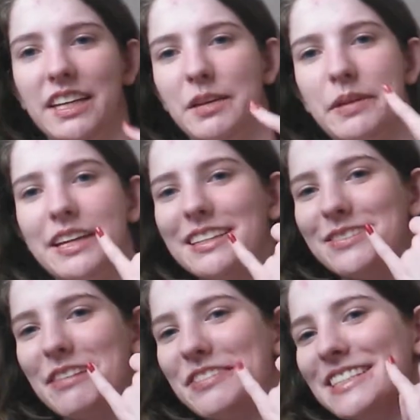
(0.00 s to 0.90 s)
Anybody get
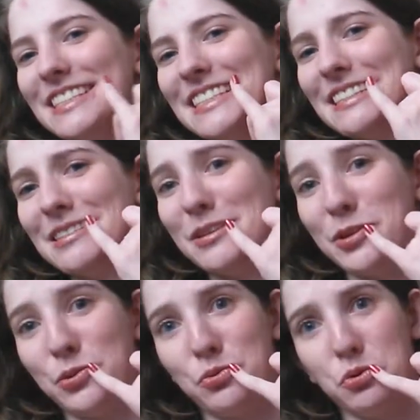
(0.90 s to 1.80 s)
this reference?
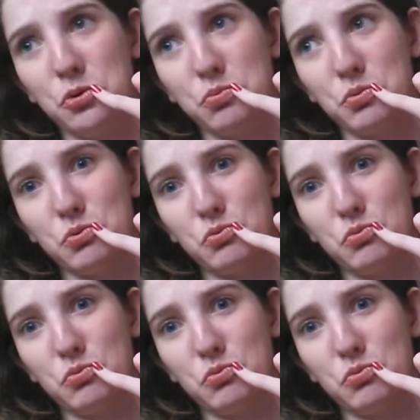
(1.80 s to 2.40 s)
Oop.